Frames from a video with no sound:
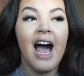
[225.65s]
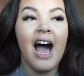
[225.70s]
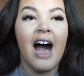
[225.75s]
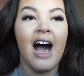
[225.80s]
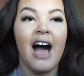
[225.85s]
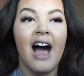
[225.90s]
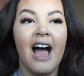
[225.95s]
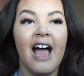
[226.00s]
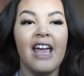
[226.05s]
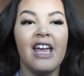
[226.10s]

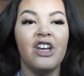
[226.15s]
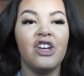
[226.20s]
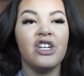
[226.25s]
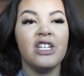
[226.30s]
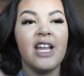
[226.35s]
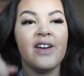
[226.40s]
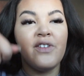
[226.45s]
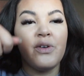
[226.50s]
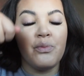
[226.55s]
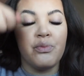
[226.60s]
I
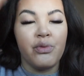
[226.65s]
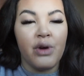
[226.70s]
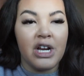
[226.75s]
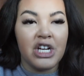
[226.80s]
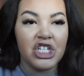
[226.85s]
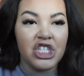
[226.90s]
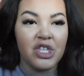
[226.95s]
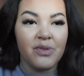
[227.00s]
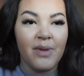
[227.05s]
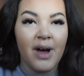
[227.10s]
could never
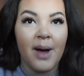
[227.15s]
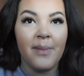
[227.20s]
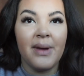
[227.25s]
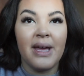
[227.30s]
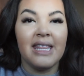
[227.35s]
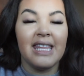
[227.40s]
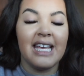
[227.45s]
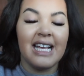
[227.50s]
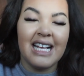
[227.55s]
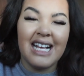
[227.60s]
brush them up
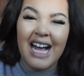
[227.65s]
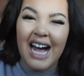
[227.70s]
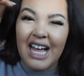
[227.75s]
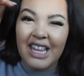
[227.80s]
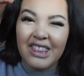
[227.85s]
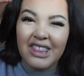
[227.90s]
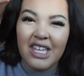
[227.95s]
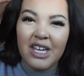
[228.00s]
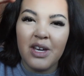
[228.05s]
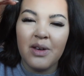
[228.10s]
and like
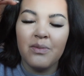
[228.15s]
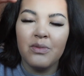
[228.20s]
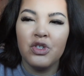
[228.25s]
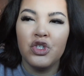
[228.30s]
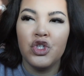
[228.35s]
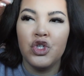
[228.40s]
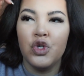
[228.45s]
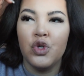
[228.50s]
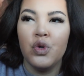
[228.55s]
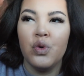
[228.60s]
cut them
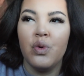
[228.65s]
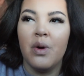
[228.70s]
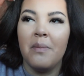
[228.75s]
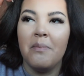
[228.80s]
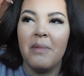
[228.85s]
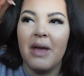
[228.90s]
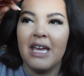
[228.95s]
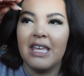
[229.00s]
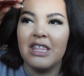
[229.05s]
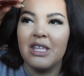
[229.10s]
to
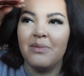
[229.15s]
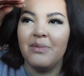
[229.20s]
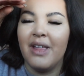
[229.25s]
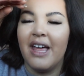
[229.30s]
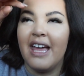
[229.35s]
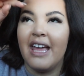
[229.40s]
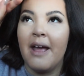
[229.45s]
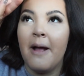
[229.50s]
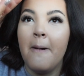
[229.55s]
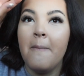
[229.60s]
make them
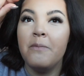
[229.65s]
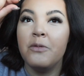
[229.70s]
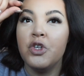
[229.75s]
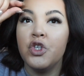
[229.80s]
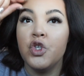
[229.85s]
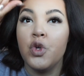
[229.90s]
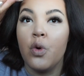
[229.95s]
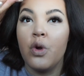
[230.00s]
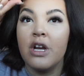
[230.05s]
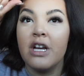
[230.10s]
like
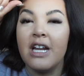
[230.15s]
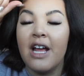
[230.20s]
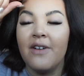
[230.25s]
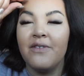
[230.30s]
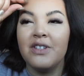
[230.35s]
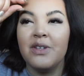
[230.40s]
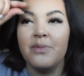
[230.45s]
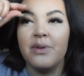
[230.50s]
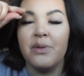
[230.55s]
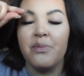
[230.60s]
short
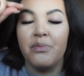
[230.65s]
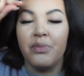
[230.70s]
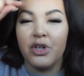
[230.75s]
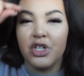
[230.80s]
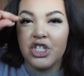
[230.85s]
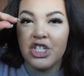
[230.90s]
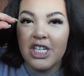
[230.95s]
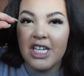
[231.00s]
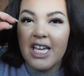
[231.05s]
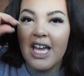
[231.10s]
enough to be
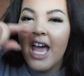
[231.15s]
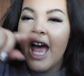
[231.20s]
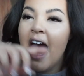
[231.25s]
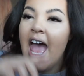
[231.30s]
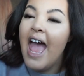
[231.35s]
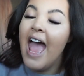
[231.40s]
bushy,